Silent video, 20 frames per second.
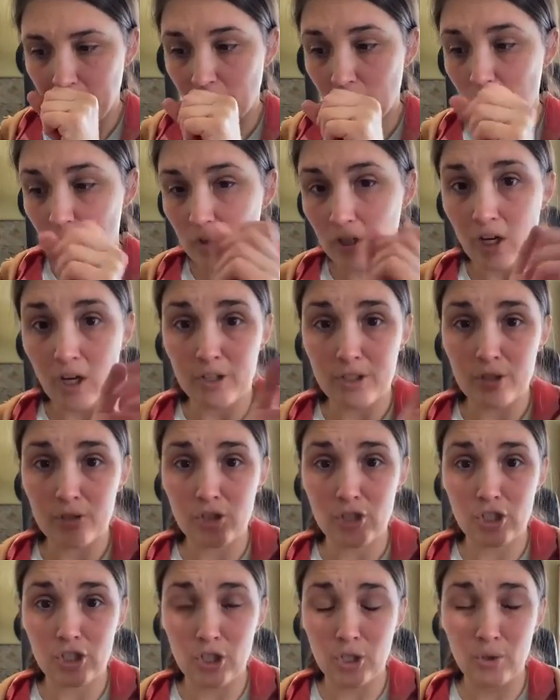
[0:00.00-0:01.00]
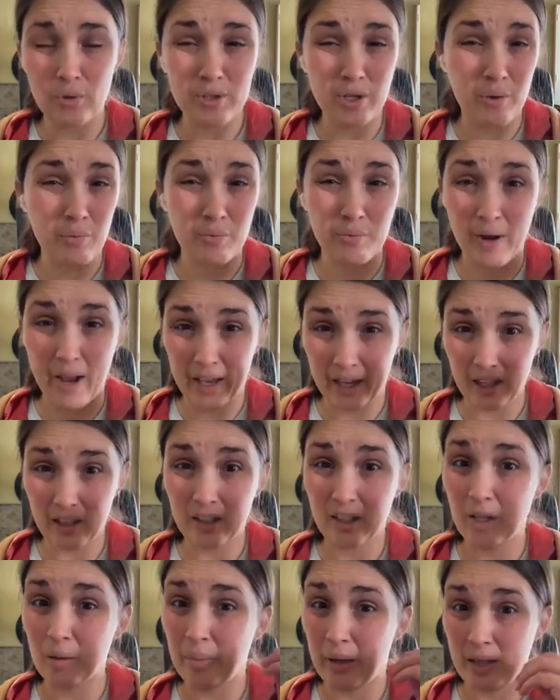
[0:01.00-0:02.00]
You can also just use a
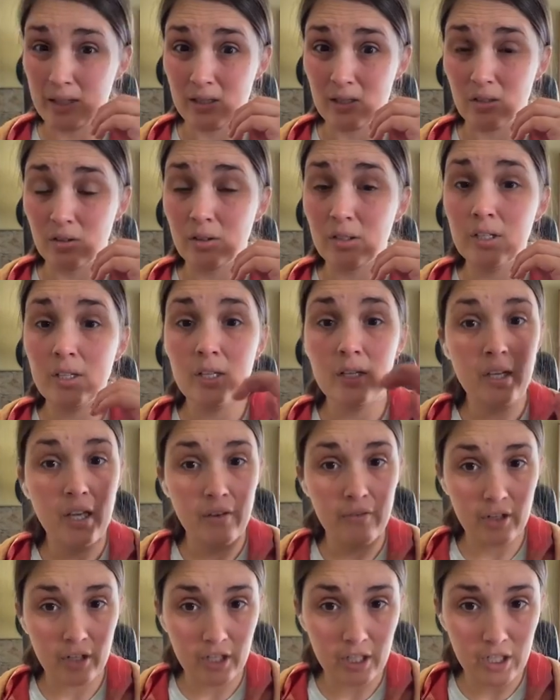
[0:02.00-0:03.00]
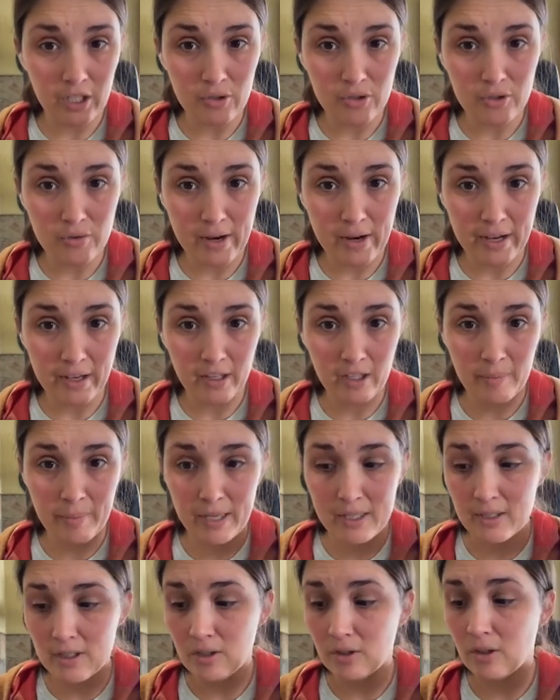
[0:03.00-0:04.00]
regular pencil. If you're gonna use a regular
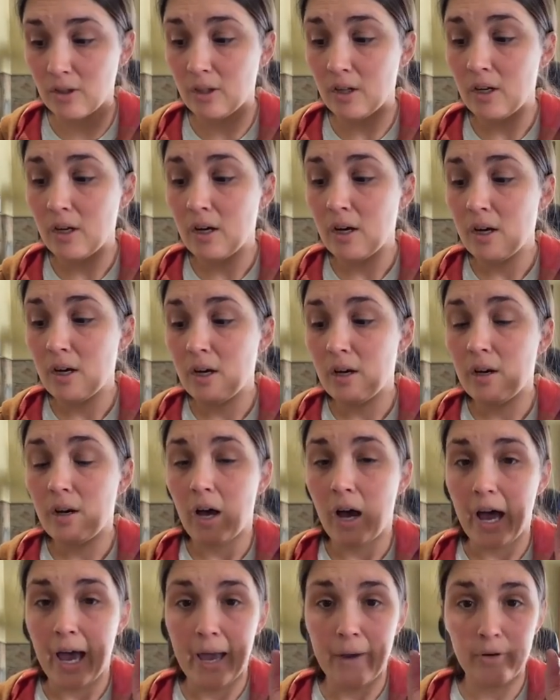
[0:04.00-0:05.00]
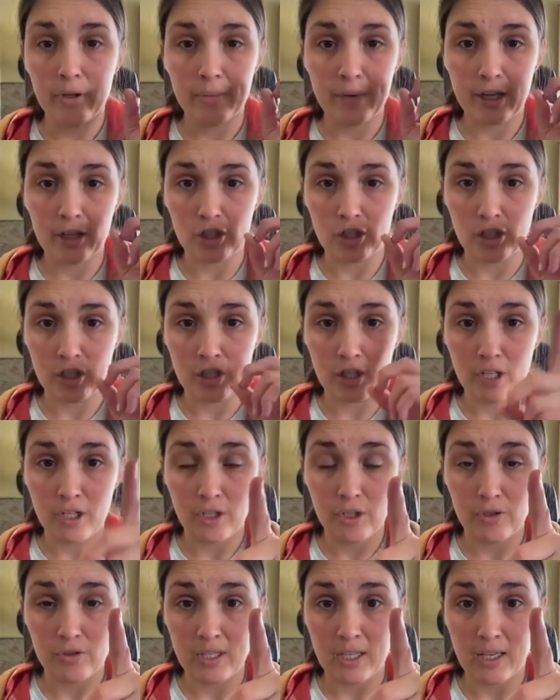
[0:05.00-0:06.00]
pencil, I would make sure that you're
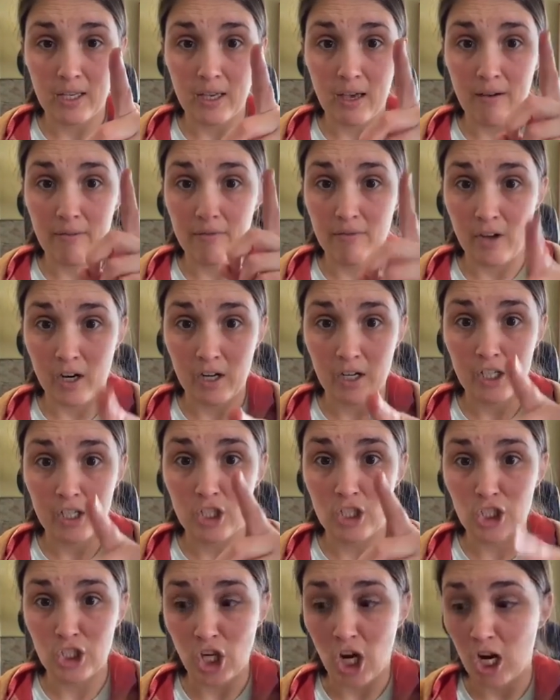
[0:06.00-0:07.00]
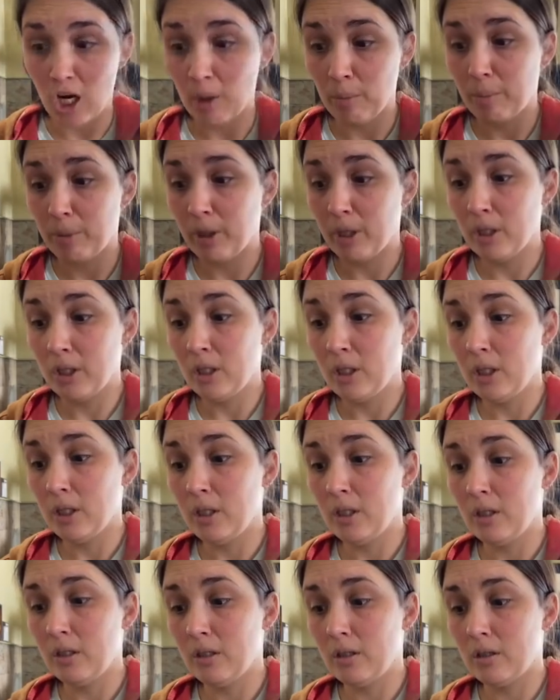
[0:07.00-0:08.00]
using a very sharp,
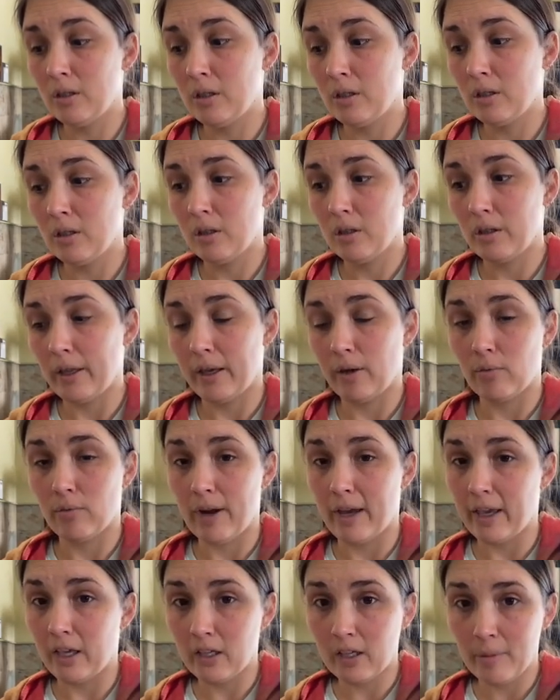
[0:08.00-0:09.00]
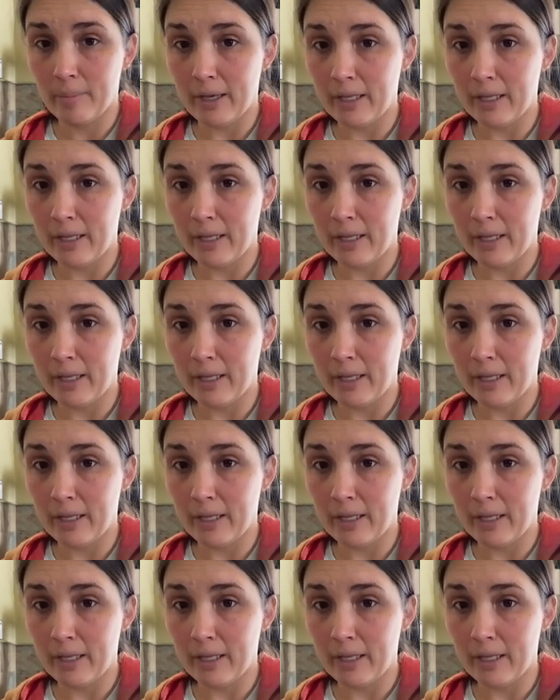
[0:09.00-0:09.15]
like regular